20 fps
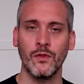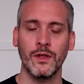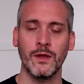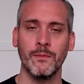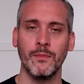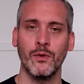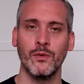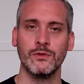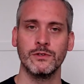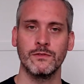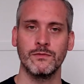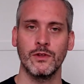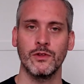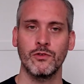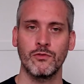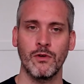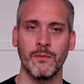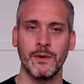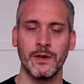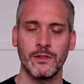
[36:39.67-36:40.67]
or the importance of
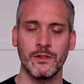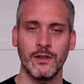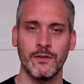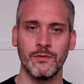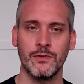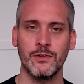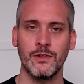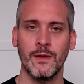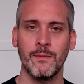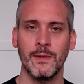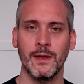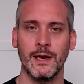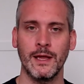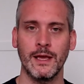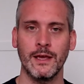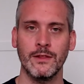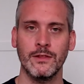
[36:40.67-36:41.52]
discriminative stimuli.